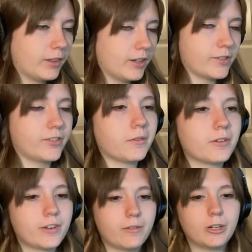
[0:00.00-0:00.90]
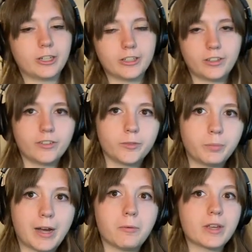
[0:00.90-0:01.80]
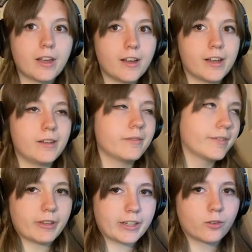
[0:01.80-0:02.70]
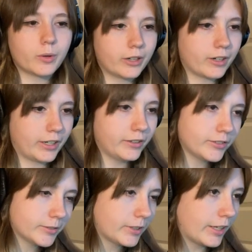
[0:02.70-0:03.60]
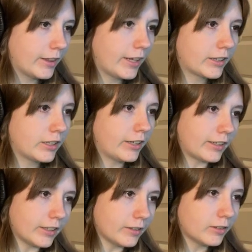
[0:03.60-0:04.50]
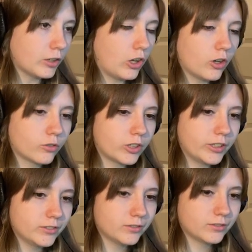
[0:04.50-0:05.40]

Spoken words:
we lost $75, but we got probably like 20 grand in like the long run,